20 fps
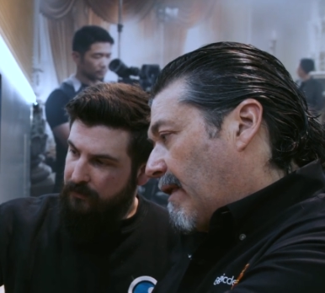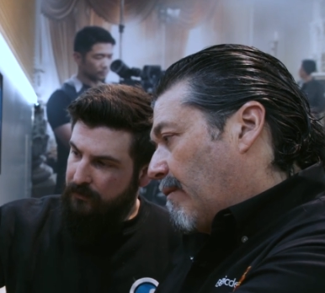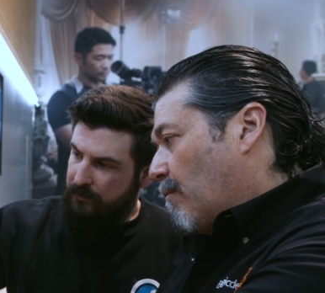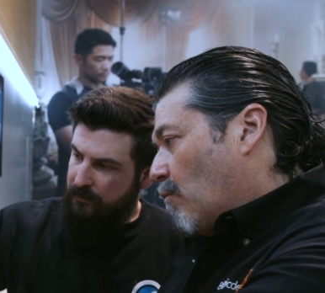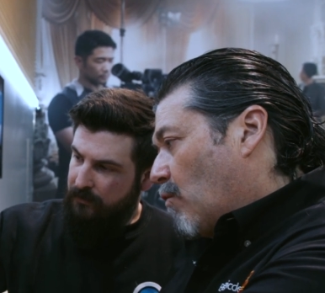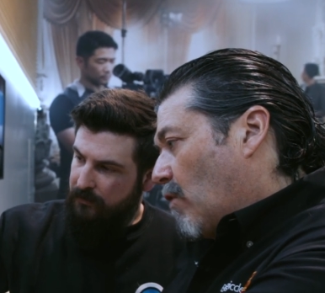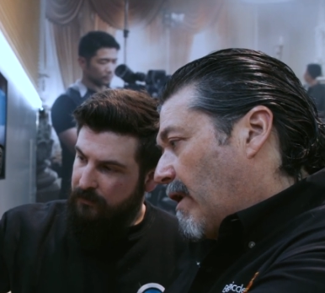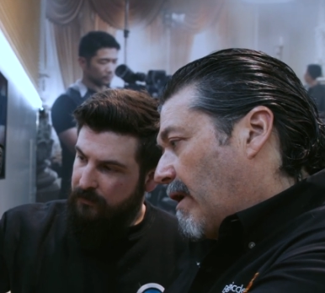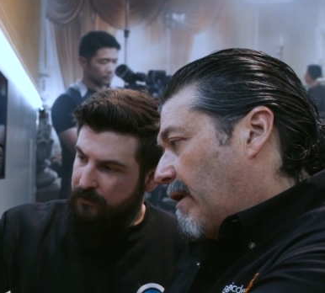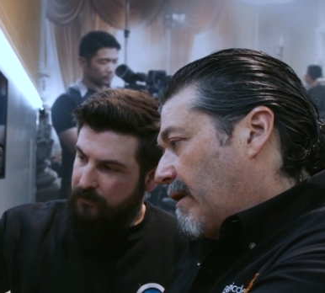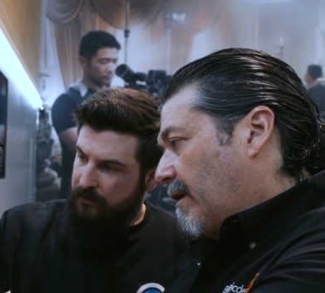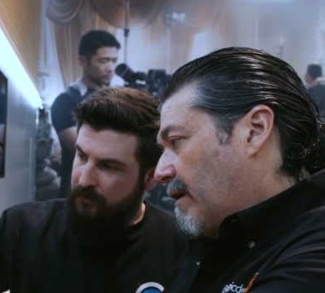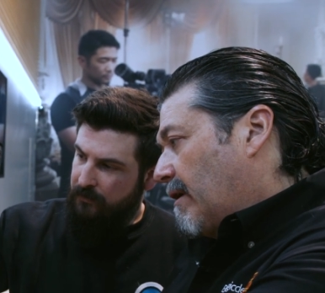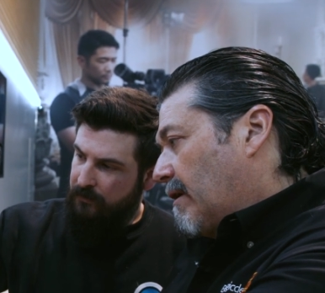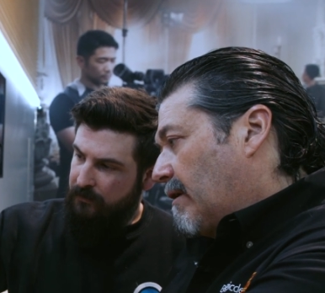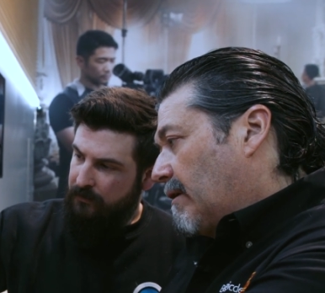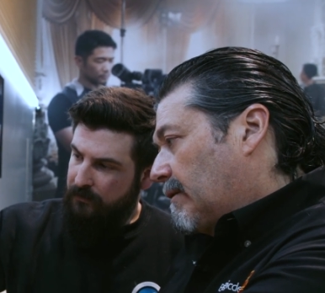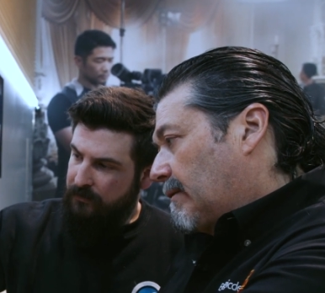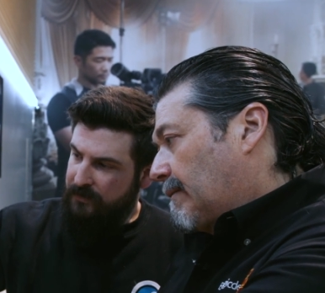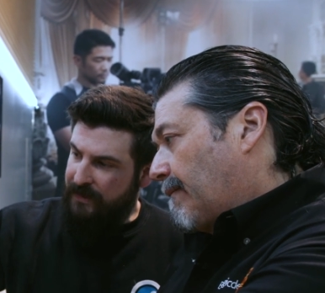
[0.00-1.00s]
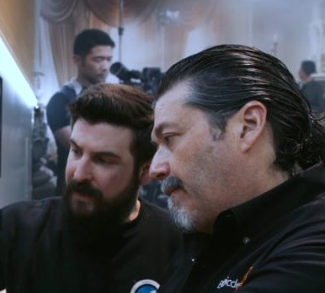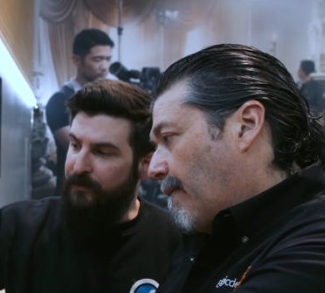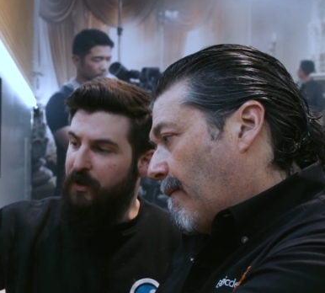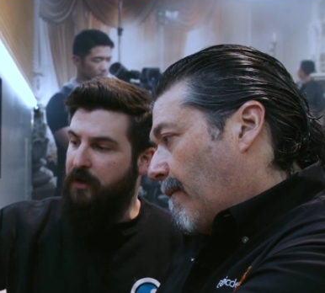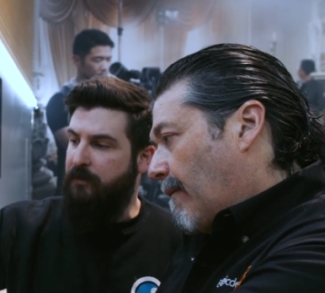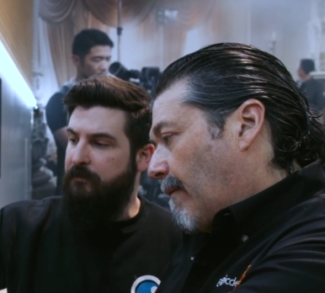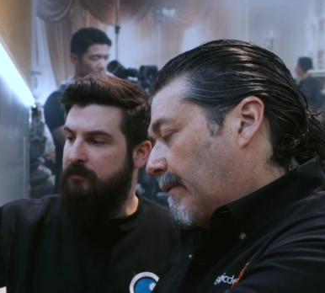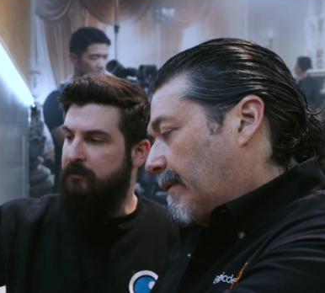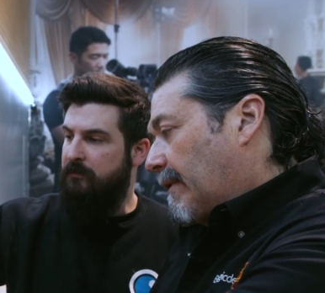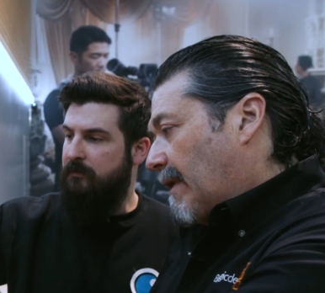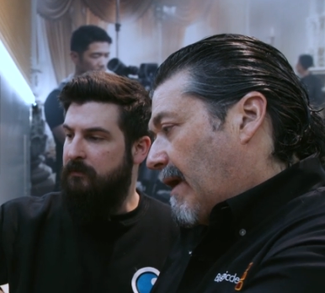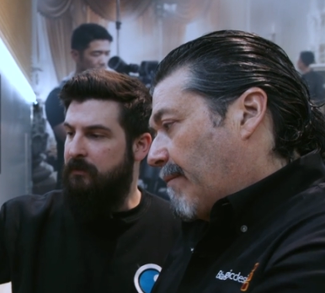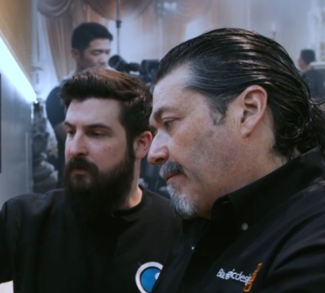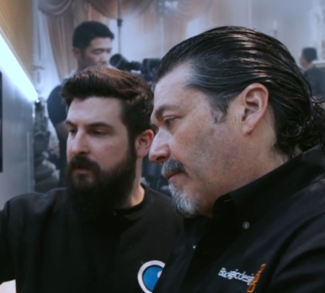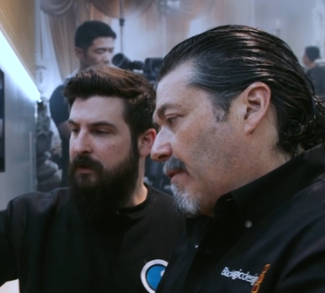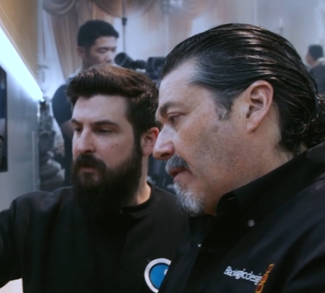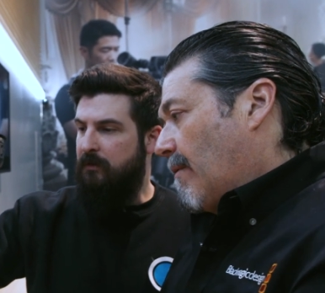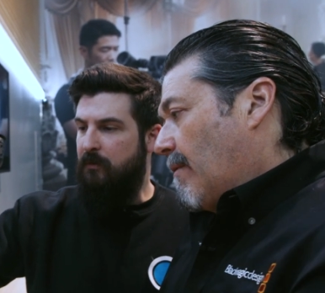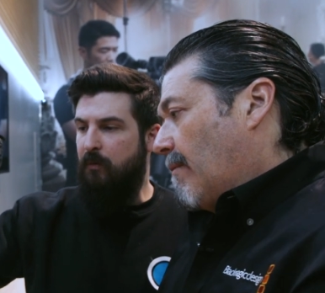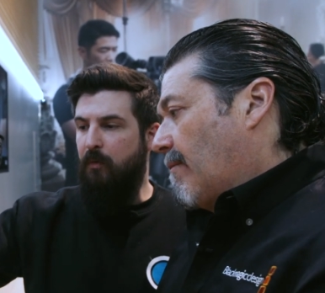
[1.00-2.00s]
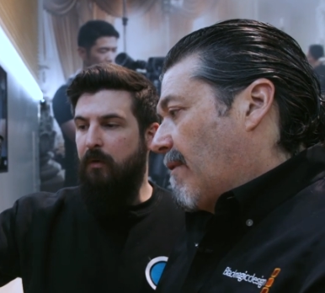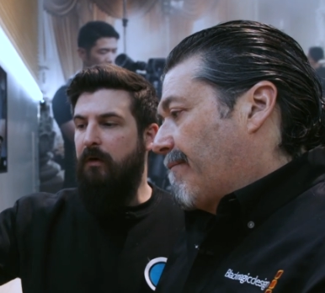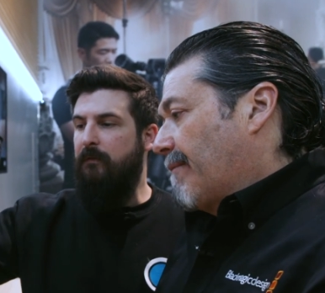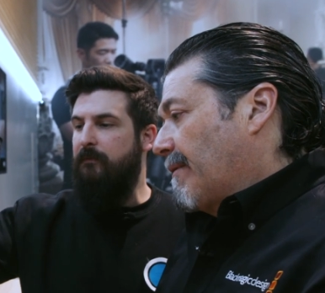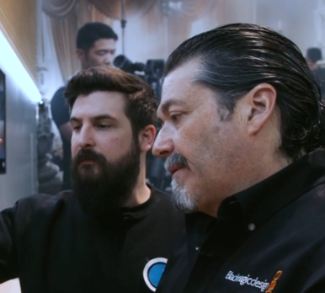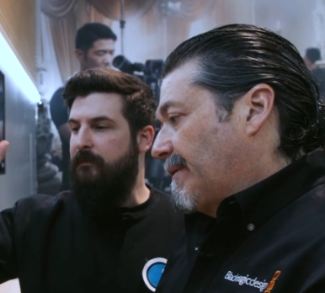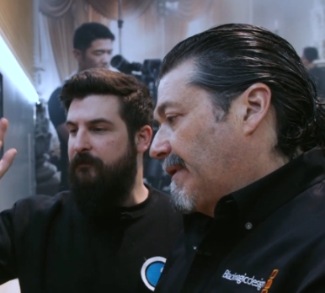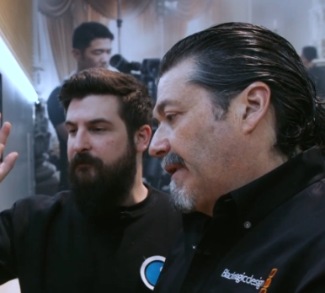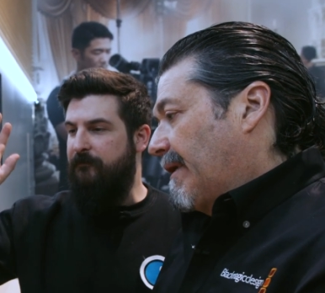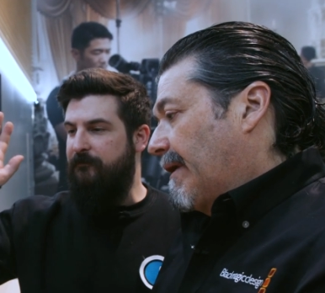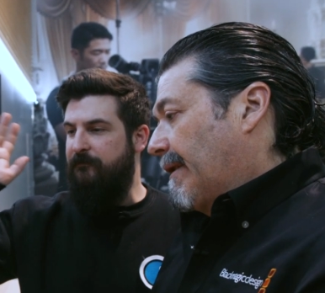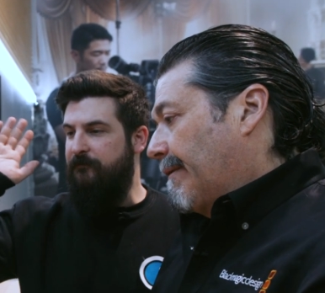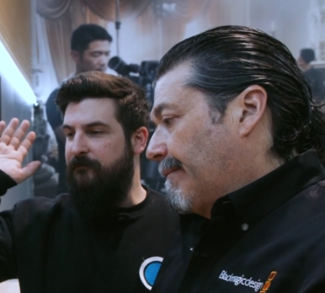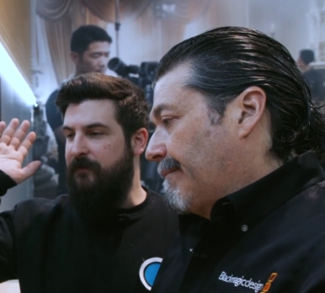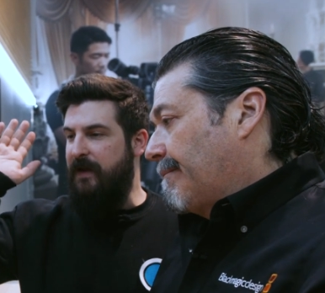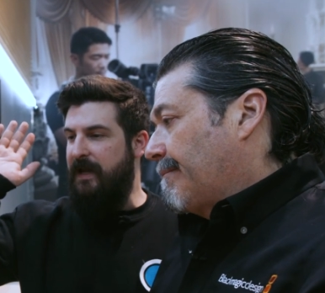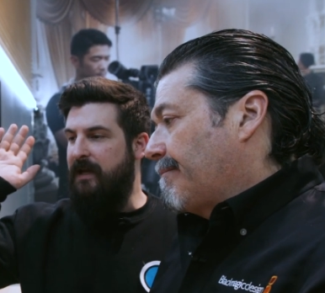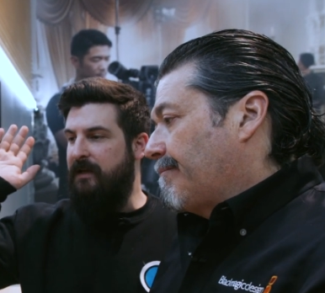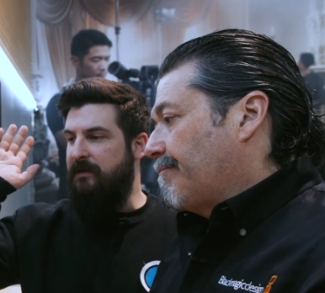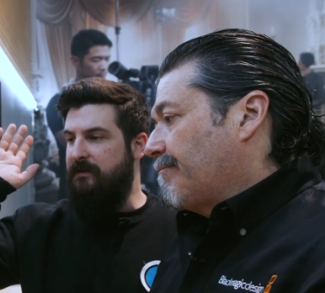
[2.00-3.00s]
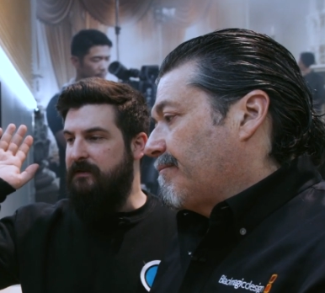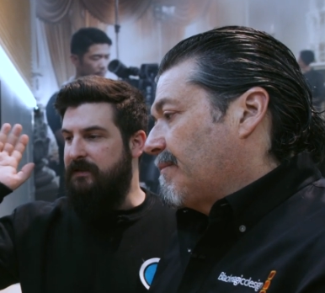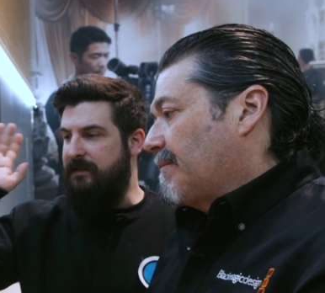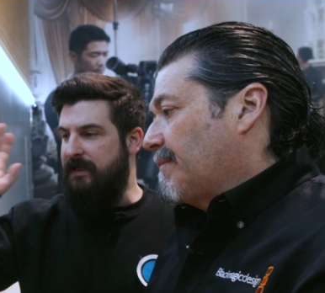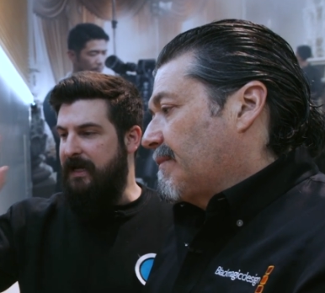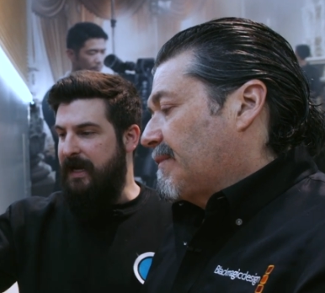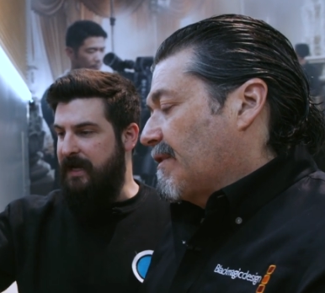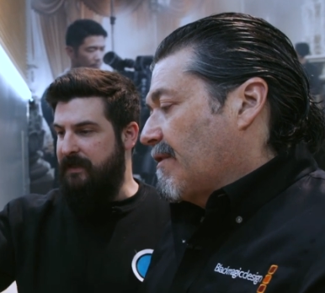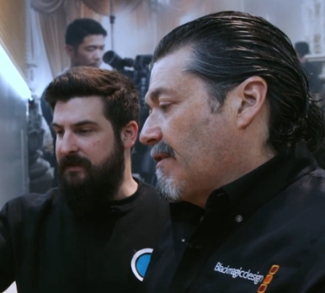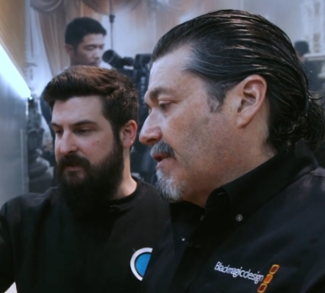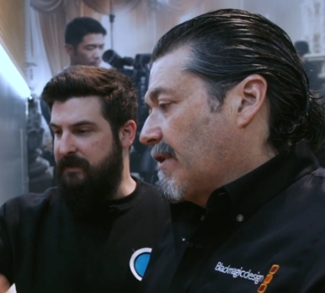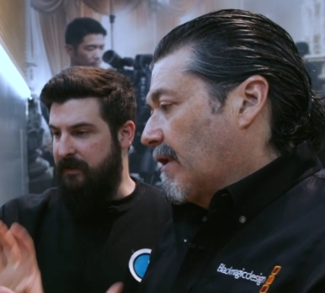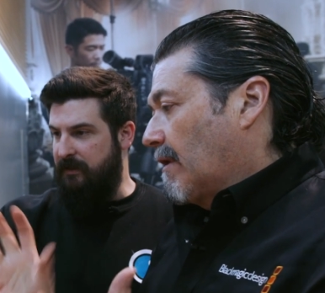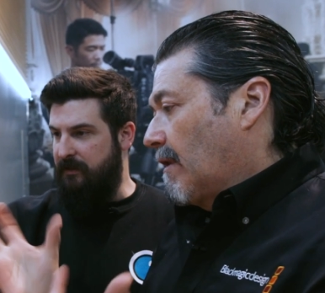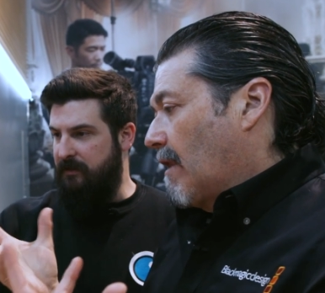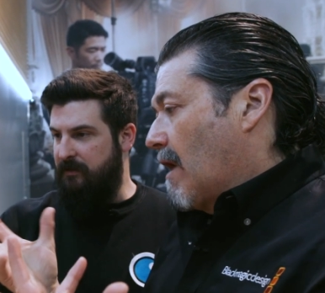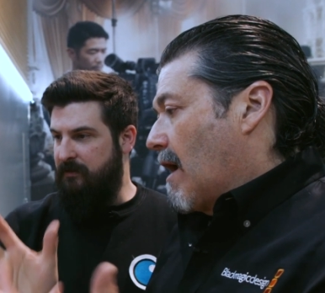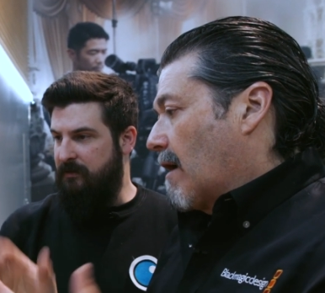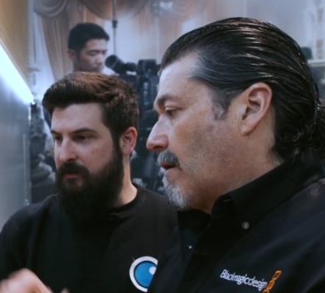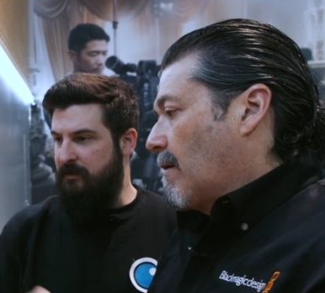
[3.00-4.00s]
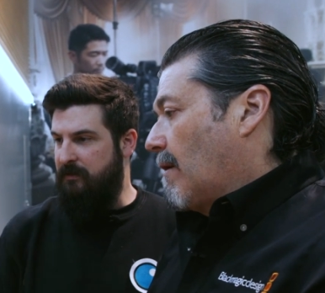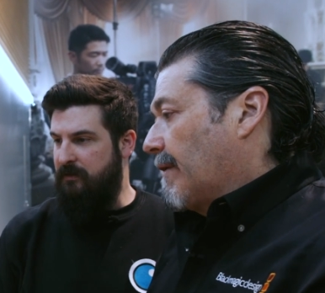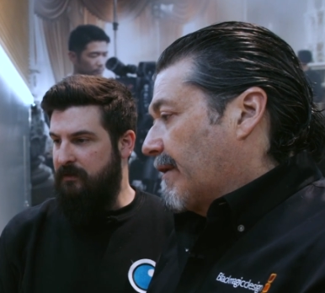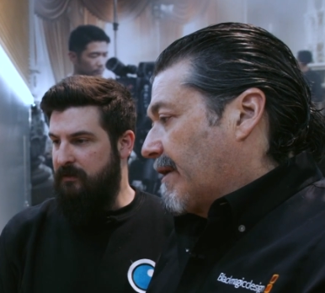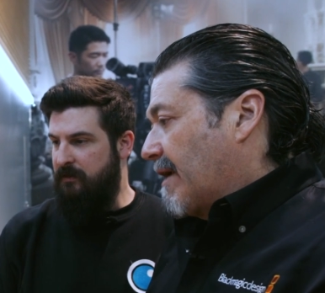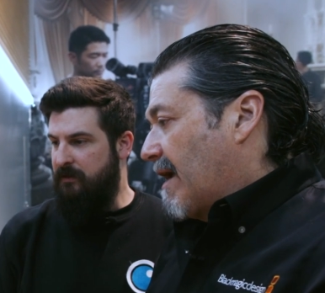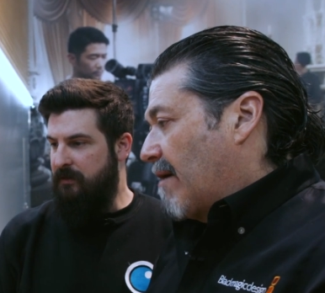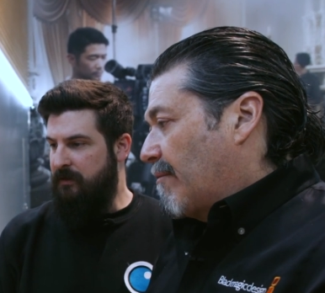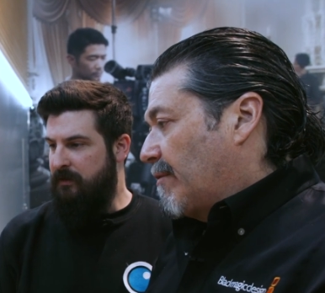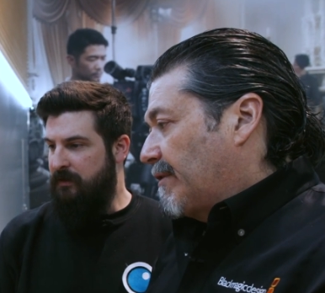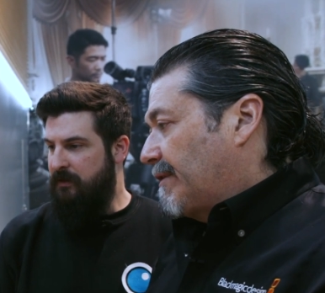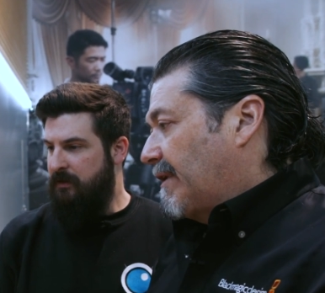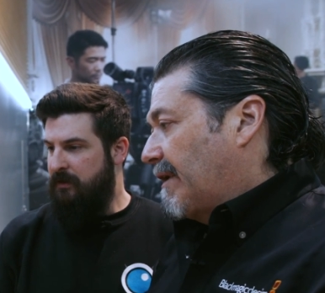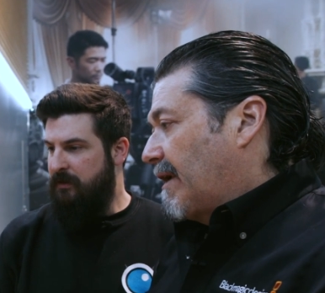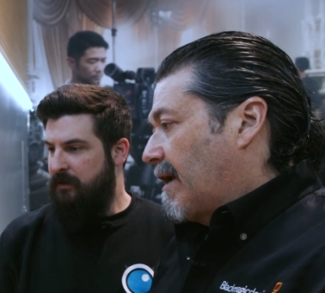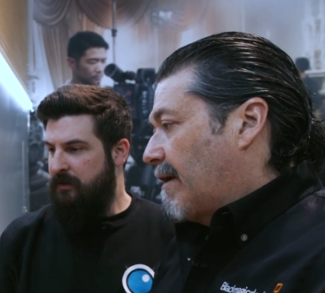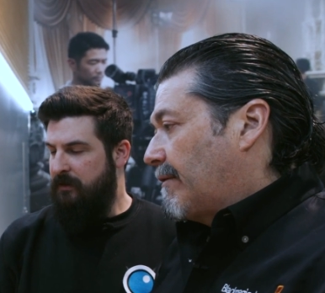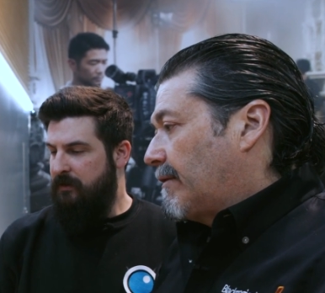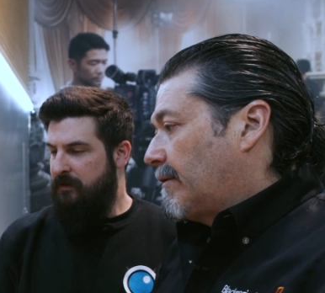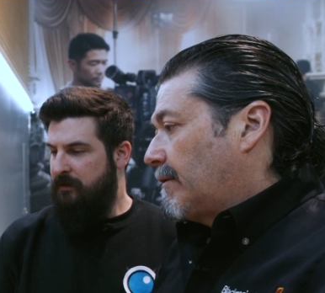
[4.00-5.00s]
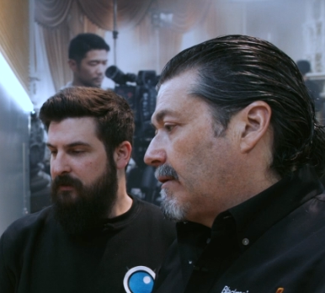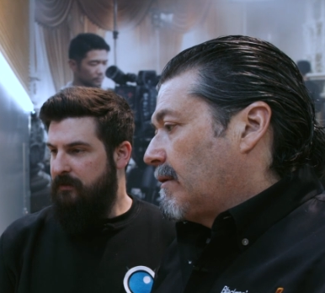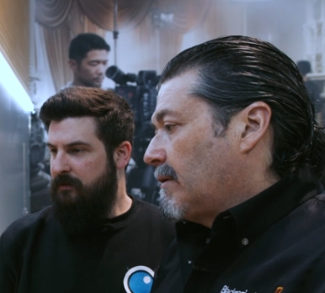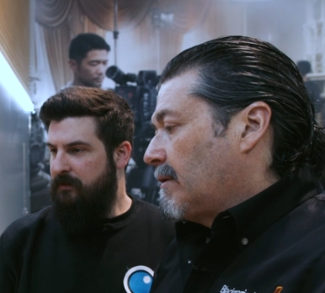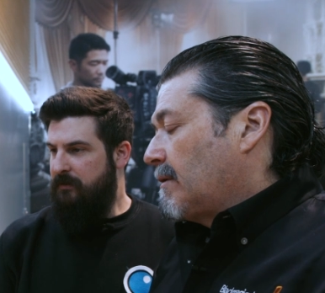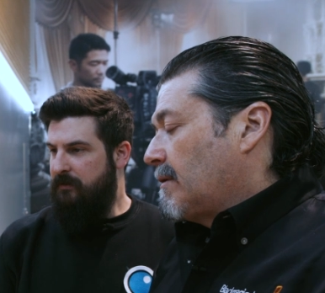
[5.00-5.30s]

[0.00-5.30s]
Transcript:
Speaker 1: and one is time for code. time code reference in. Fantastic. So you can lock all the cameras together.